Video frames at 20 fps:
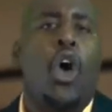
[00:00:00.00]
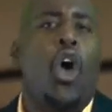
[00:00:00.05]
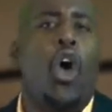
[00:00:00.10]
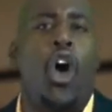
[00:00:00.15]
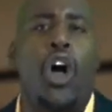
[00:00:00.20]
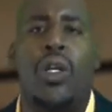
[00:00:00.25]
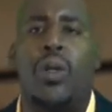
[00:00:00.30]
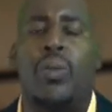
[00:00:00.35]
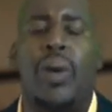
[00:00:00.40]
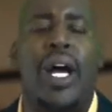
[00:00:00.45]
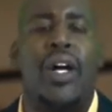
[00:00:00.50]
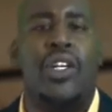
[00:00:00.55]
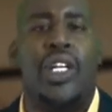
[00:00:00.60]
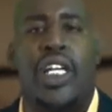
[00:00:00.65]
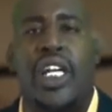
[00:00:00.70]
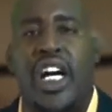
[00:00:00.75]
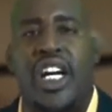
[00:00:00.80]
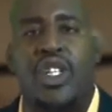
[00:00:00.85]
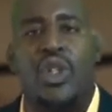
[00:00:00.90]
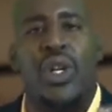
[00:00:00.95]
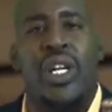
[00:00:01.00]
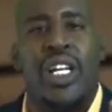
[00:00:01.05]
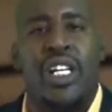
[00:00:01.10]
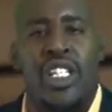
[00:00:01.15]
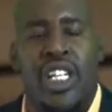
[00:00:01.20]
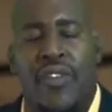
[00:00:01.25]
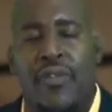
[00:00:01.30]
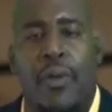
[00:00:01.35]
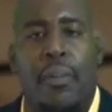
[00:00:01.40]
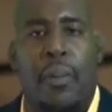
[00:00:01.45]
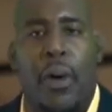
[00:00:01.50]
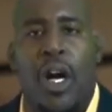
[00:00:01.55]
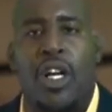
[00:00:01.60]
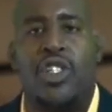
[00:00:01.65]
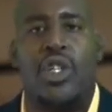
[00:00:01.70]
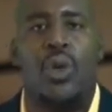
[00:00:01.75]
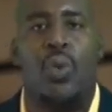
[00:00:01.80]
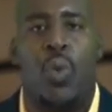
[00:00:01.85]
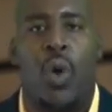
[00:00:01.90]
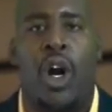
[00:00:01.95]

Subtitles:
all around the country and in different parts of the